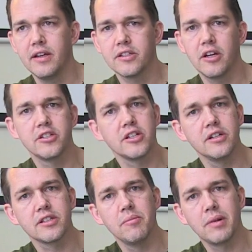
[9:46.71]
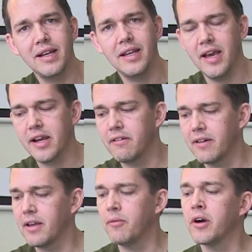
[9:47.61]
so it shows completely
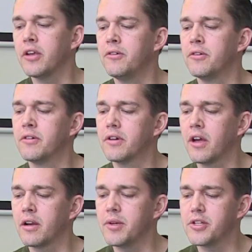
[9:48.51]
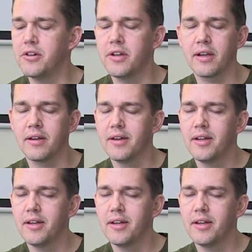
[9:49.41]
accurately what you're going to be shooting,